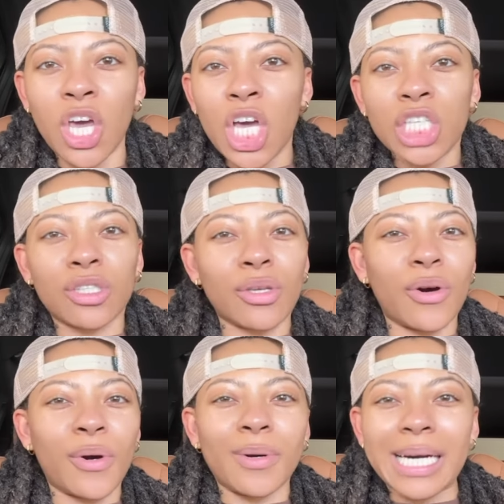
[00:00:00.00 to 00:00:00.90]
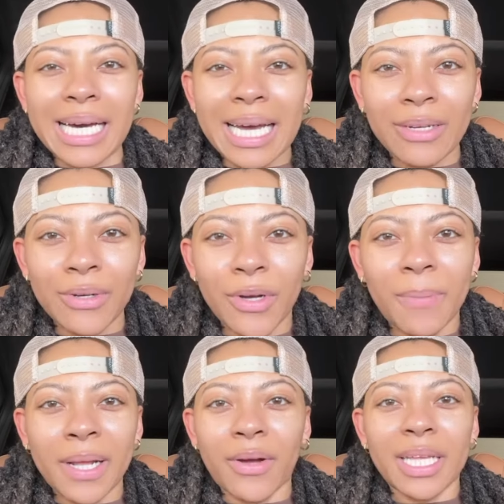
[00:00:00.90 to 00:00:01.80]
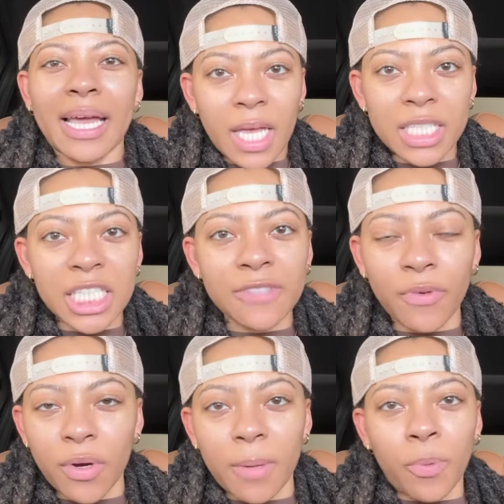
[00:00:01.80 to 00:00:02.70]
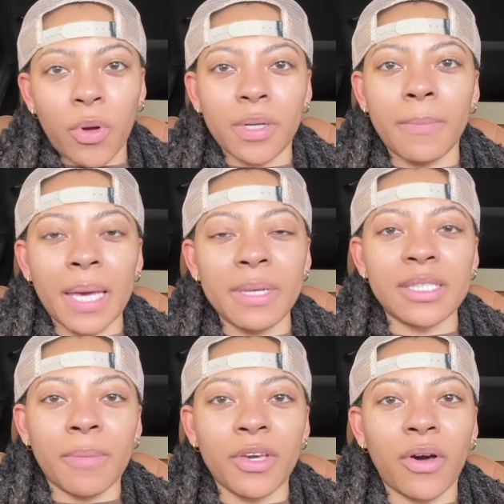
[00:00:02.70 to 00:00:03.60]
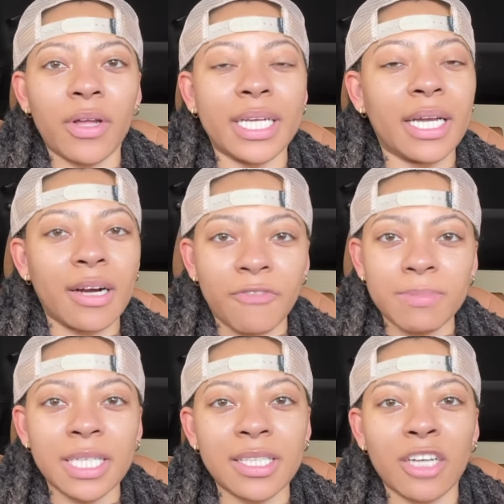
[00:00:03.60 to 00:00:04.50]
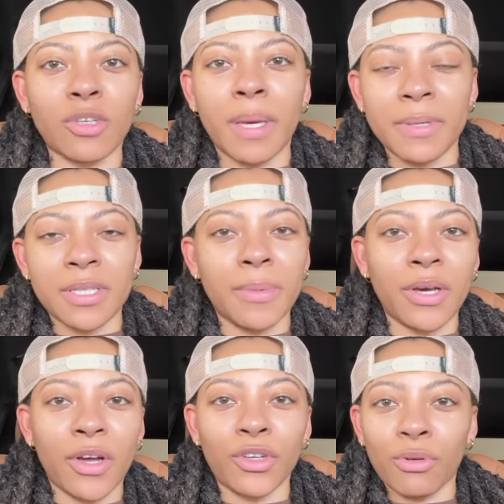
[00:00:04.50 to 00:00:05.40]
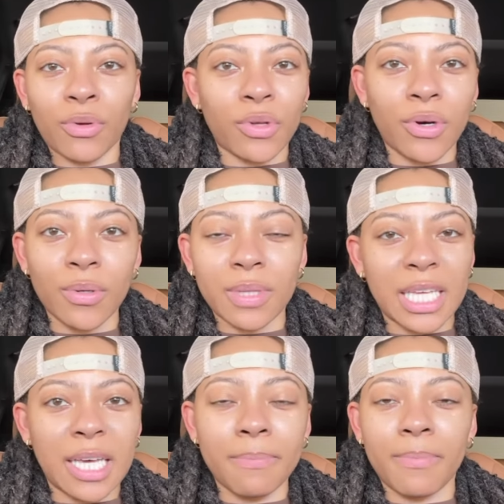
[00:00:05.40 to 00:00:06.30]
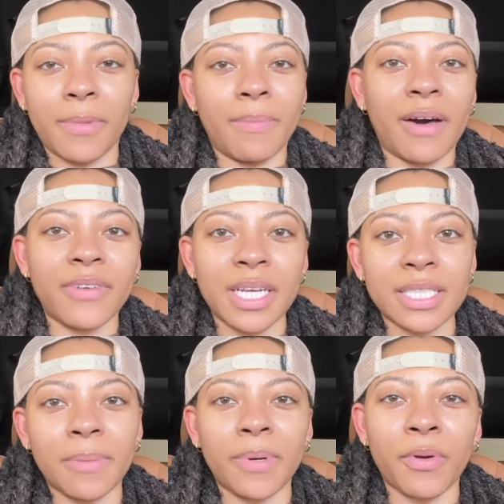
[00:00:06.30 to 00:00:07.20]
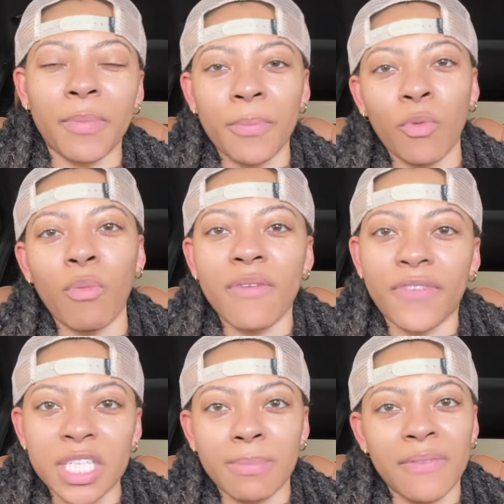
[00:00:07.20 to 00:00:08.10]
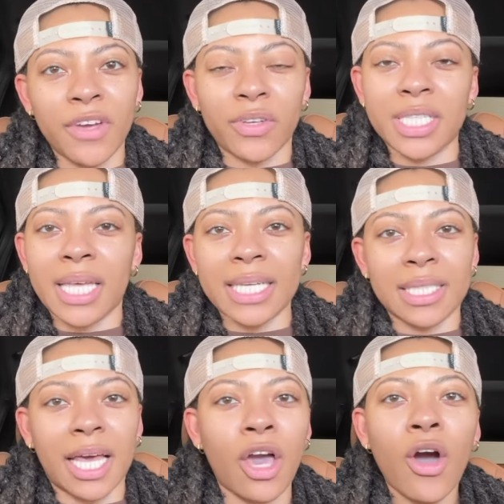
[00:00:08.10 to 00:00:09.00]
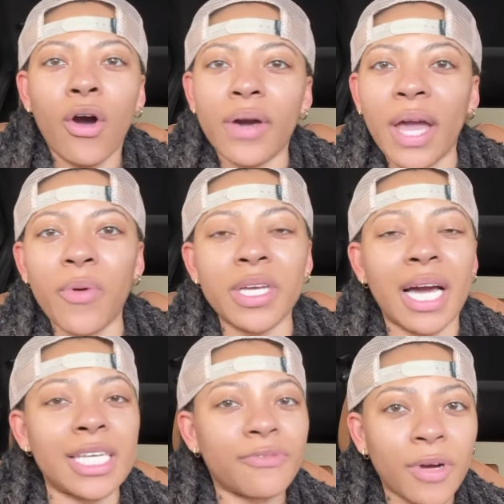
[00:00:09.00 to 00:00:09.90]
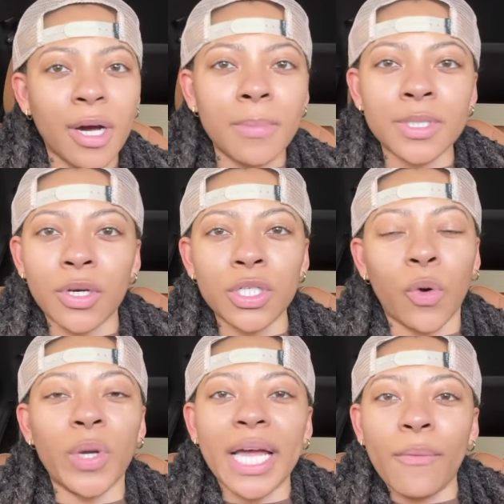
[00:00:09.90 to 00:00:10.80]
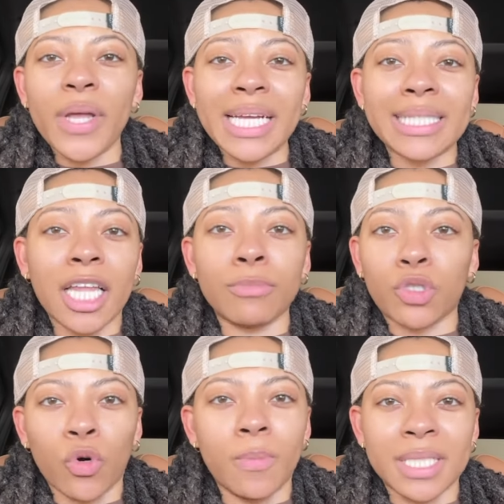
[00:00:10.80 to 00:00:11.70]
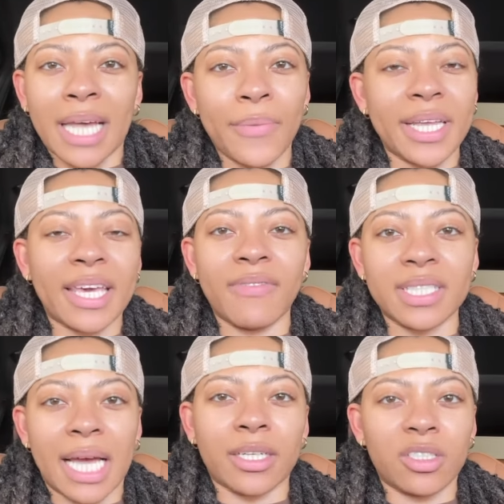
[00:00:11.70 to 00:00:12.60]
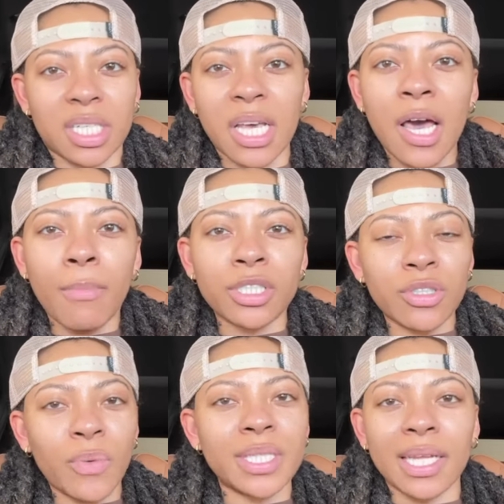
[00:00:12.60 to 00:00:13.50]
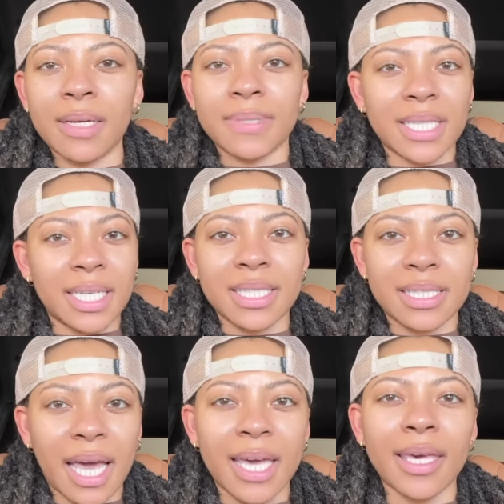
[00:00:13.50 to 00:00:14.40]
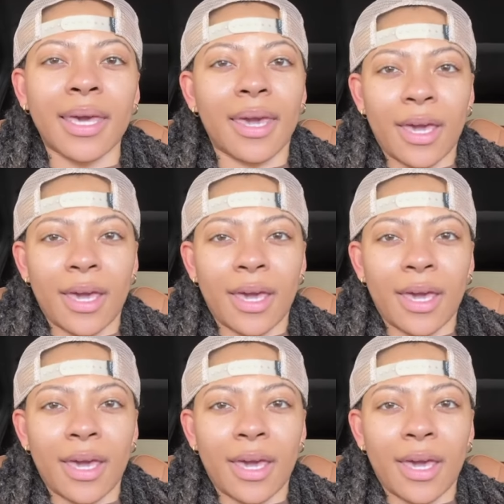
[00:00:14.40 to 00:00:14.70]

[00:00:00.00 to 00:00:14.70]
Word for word: So I don't know about all that. Just for a pointer, maybe some of y'all didn't come from TikTok, so maybe some of y'all don't know the whole thing about Vanessa. But remember when we first met Victor, he's asking like, okay, where are you guys from? So, you know, we didn't tell him too much. Like, we didn't give exact address, but you know, we telling him city and state. Cute.